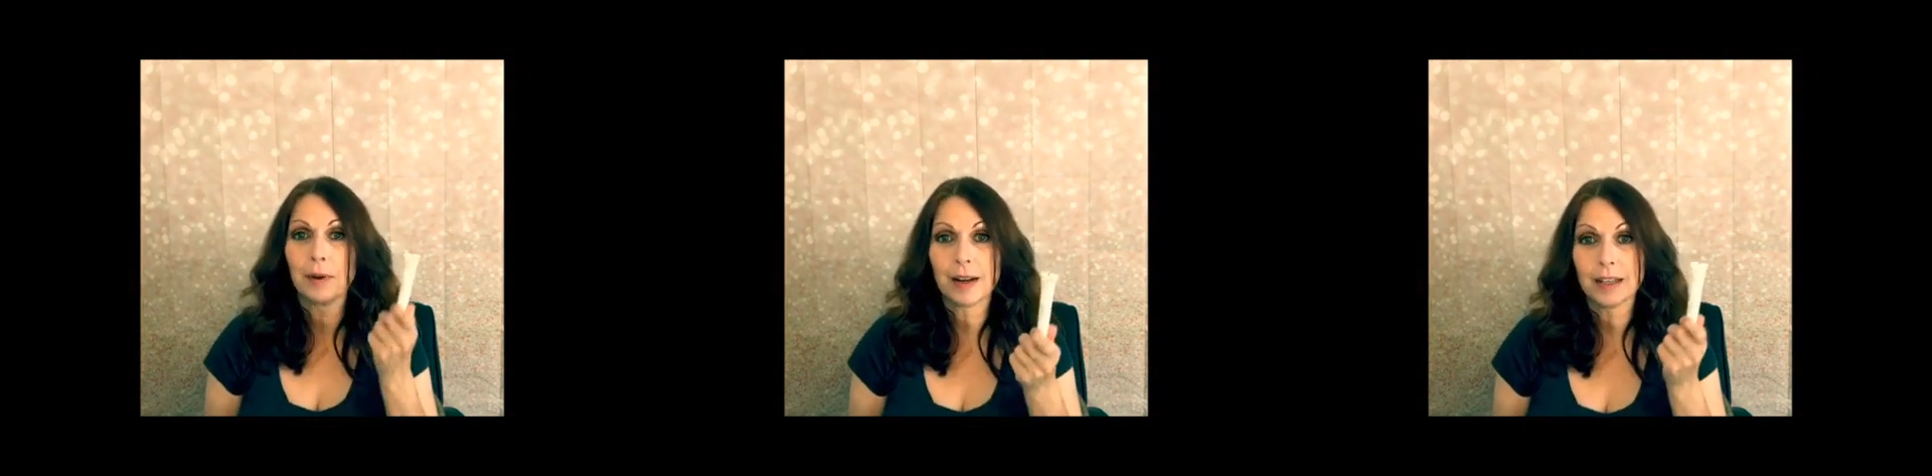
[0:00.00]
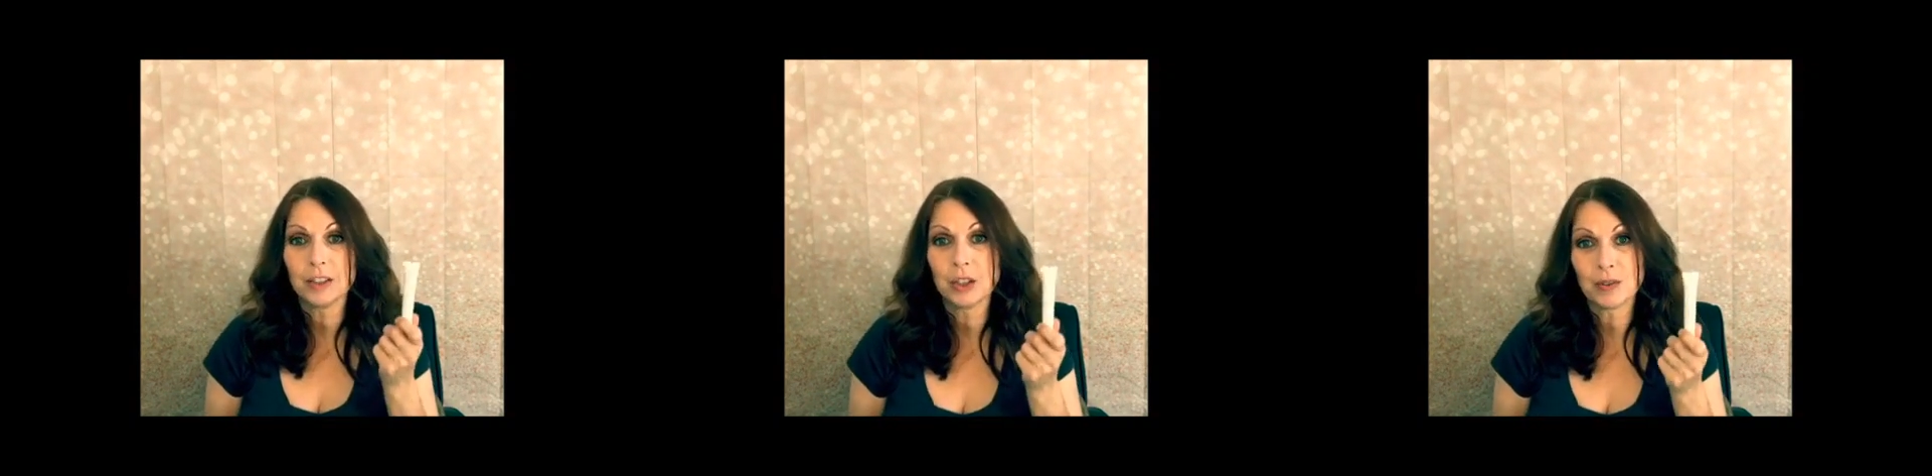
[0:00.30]

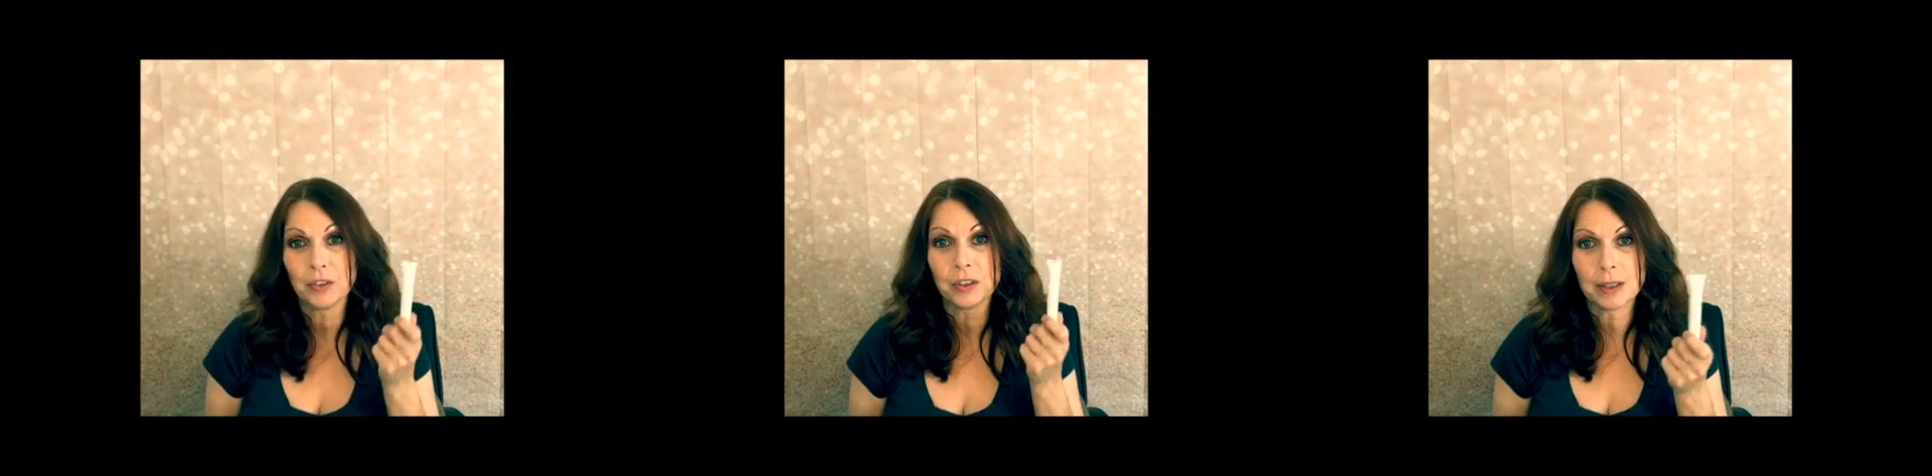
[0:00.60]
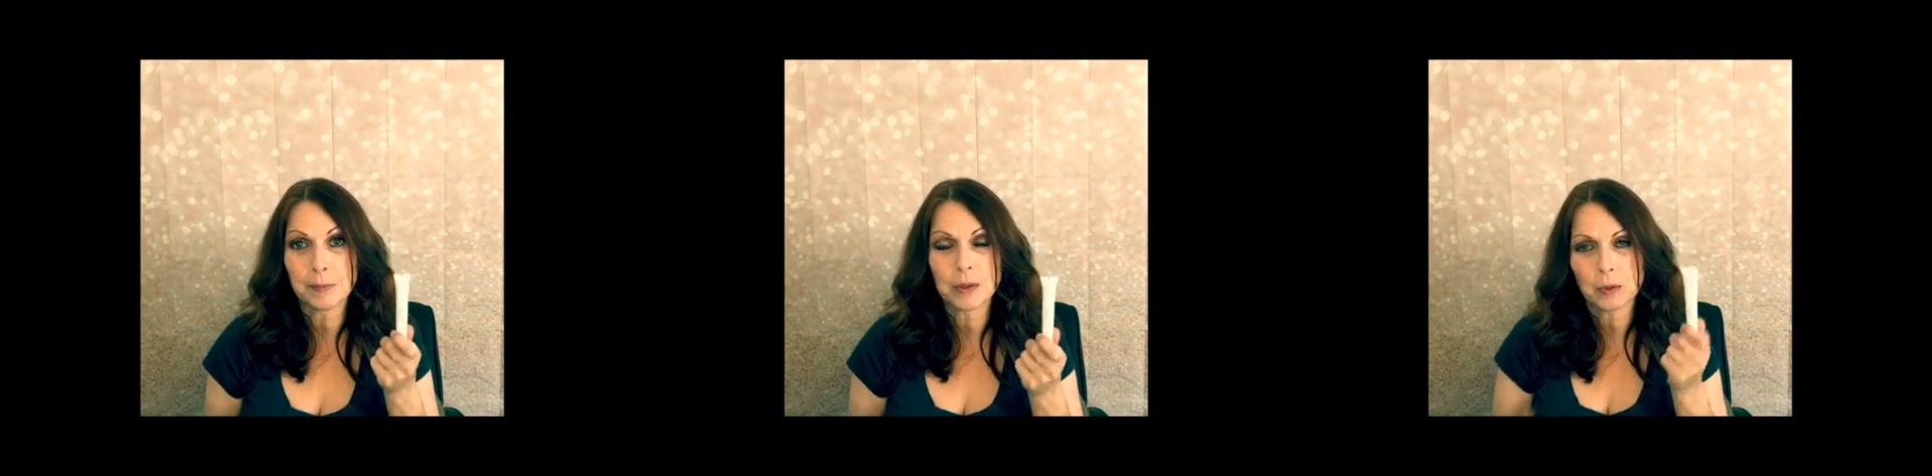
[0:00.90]
product just for your
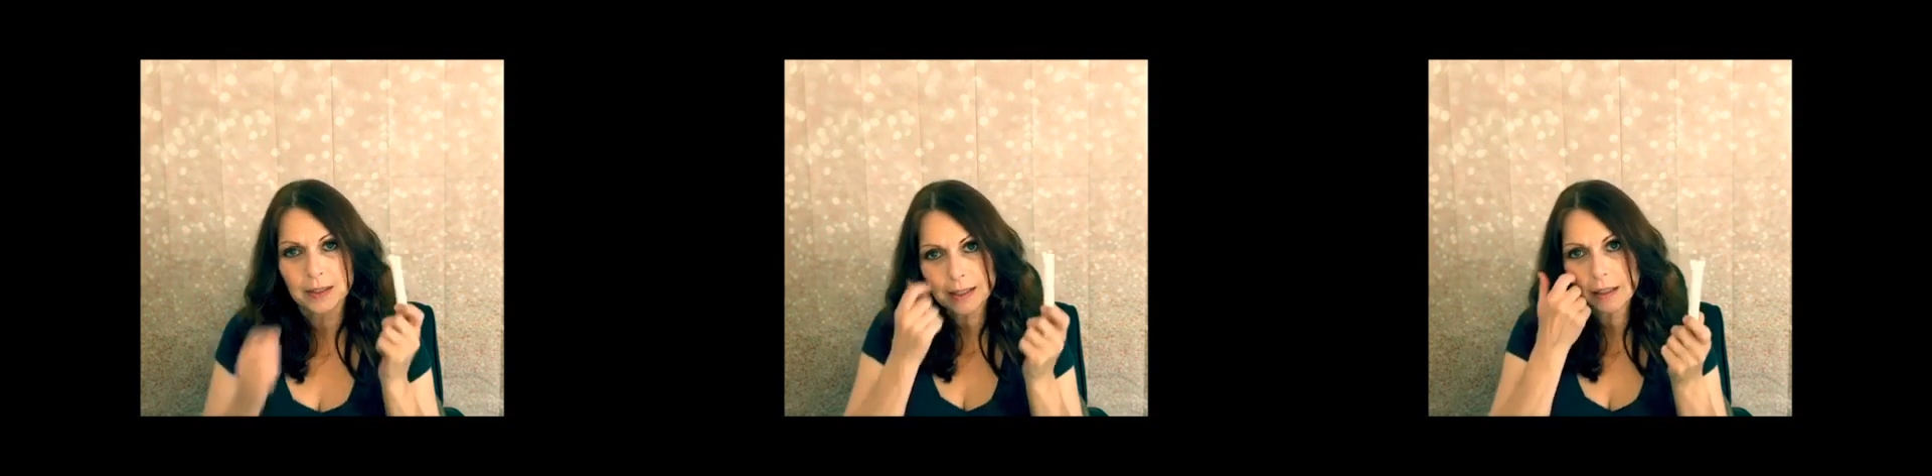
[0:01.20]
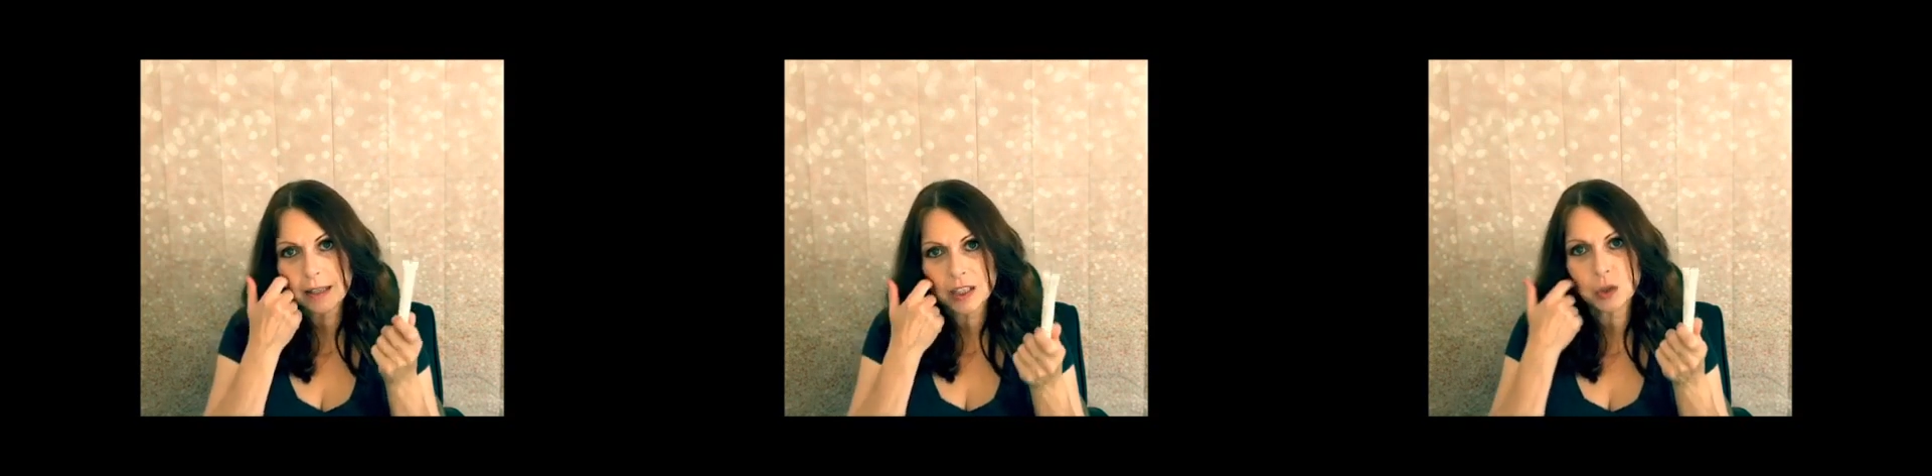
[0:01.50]
lips, so it's
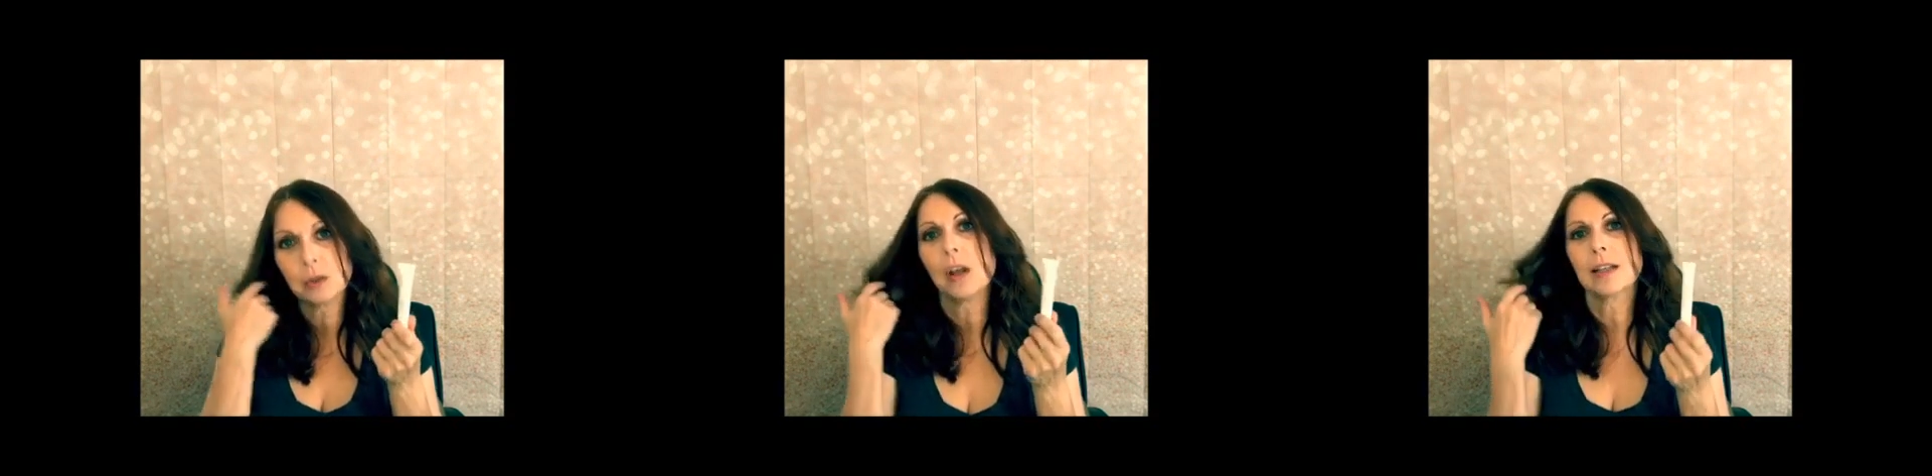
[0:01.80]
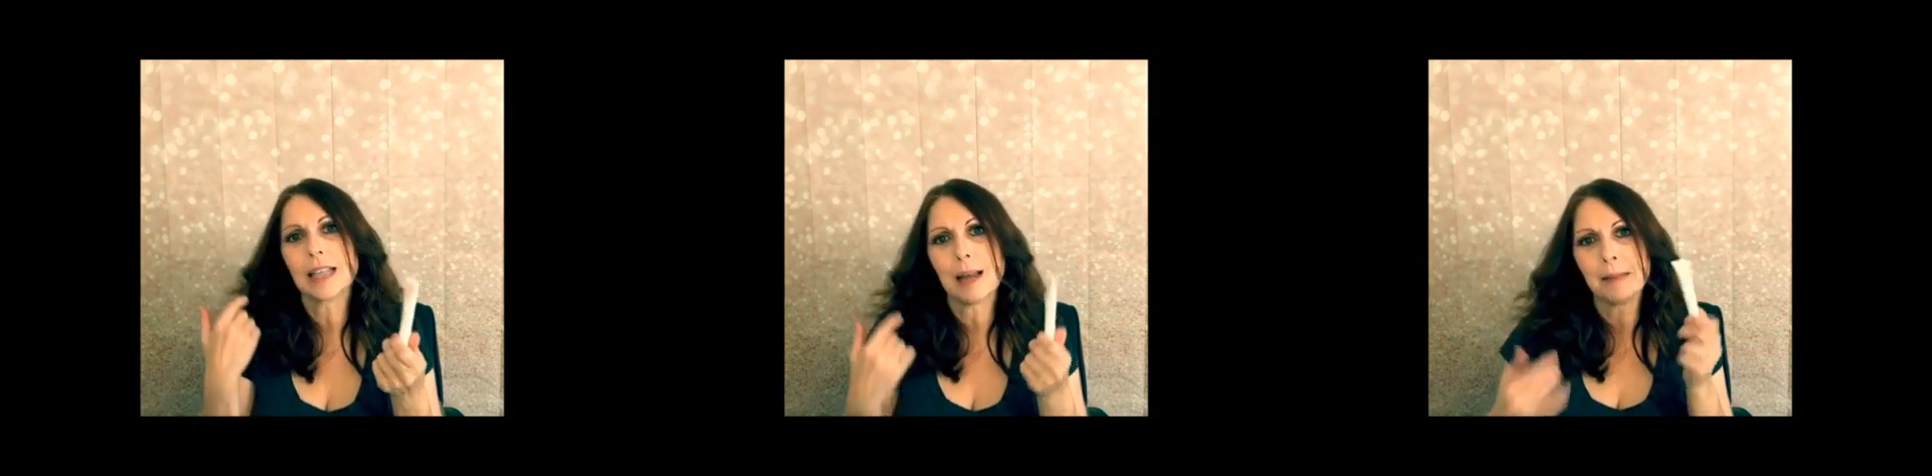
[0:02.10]
gonna last you a
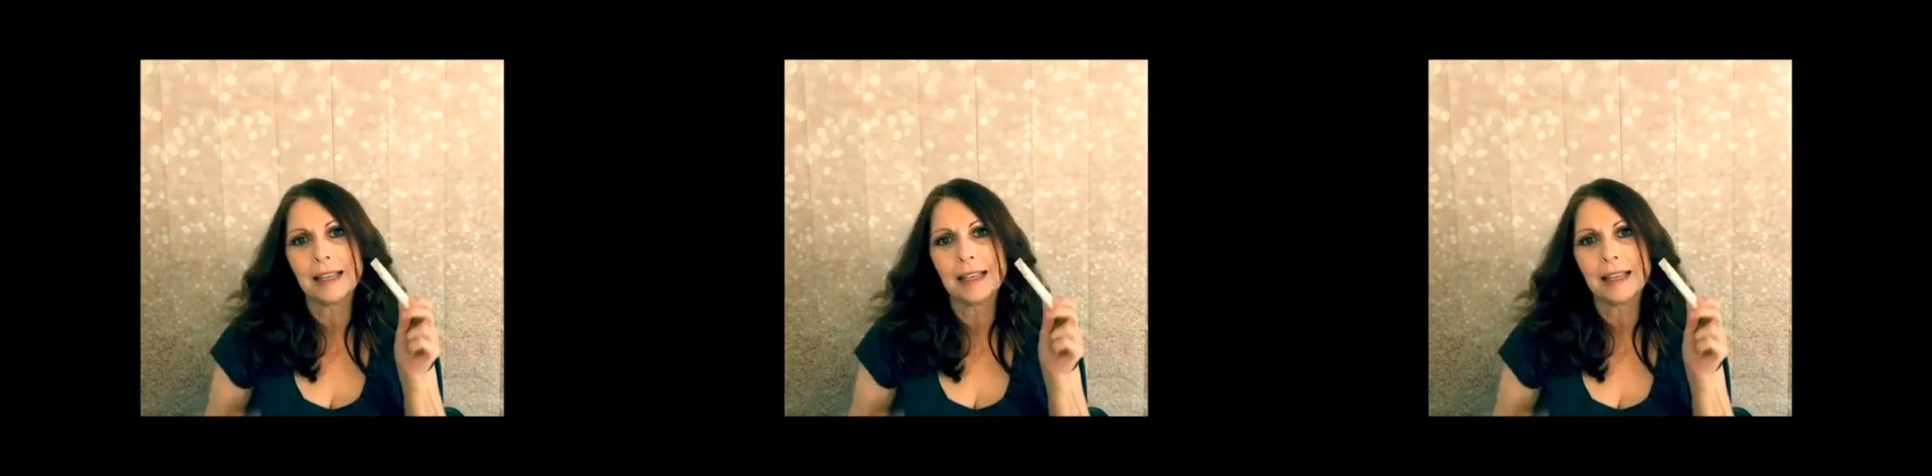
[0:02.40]
long time.